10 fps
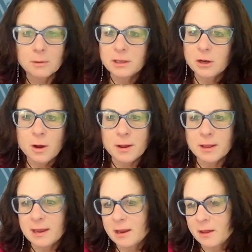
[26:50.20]

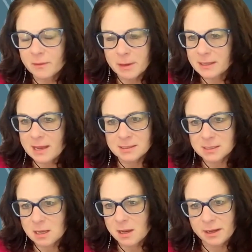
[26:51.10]
and on my last
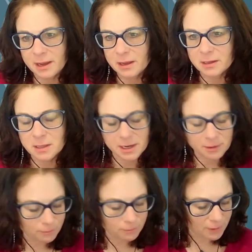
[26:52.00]
slide,
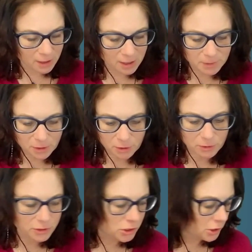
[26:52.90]
I'm
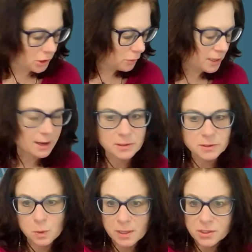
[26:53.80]
encouraging you to
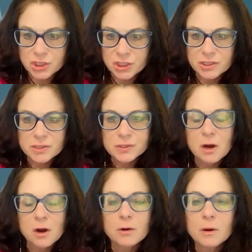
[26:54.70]
ask questions.
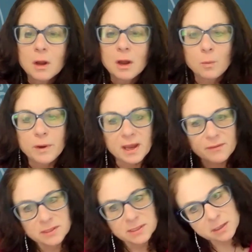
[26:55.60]
We have
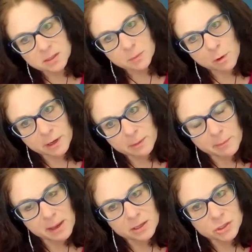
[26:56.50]
a tech to market
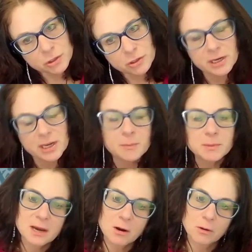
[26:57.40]
manager. Her name
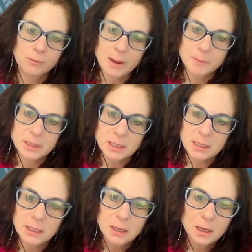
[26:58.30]
is Carol
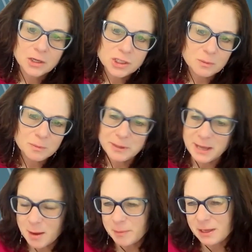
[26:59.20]
Rabke. She would be
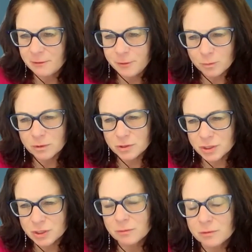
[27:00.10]
happy
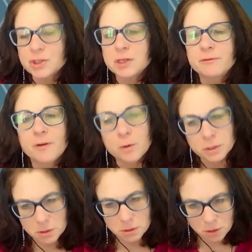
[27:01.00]
if she
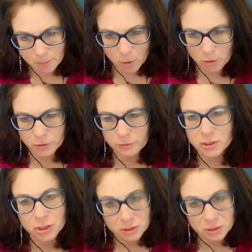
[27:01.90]
focuses on partnering. She